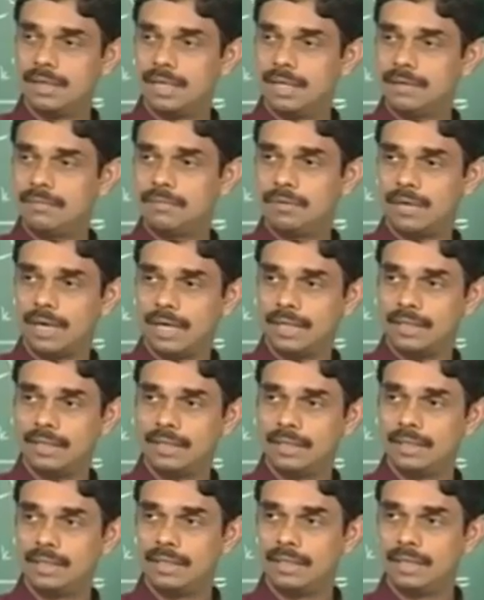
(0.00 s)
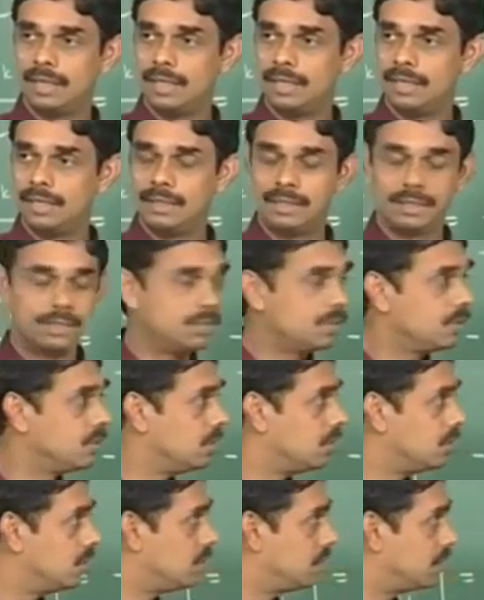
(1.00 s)
left to right, right?
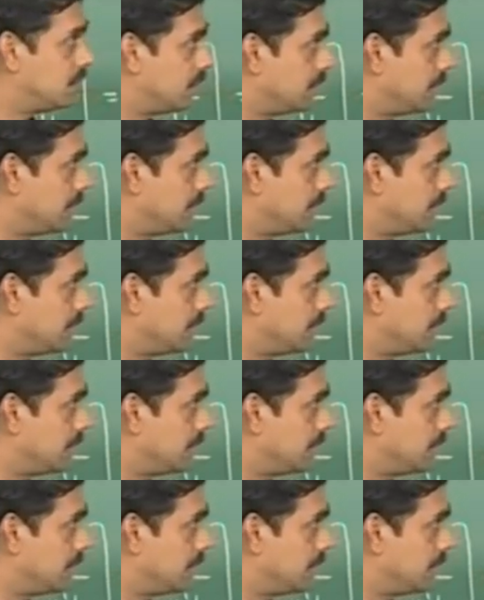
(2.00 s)
So,